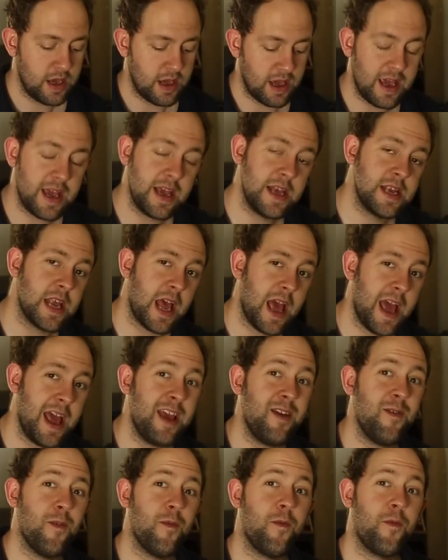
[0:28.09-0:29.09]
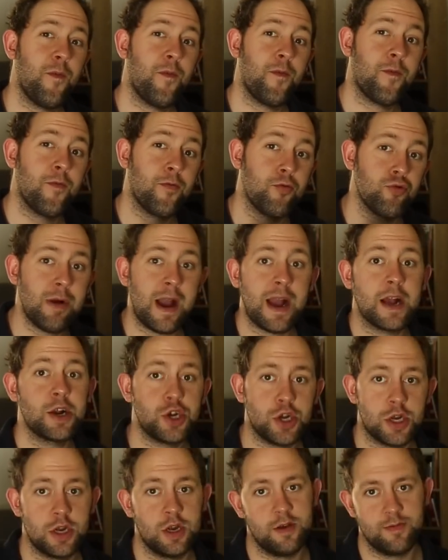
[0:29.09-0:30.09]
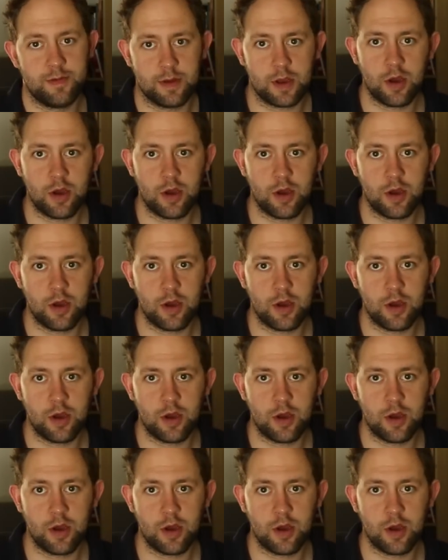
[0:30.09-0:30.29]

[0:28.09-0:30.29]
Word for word: It is a fraction of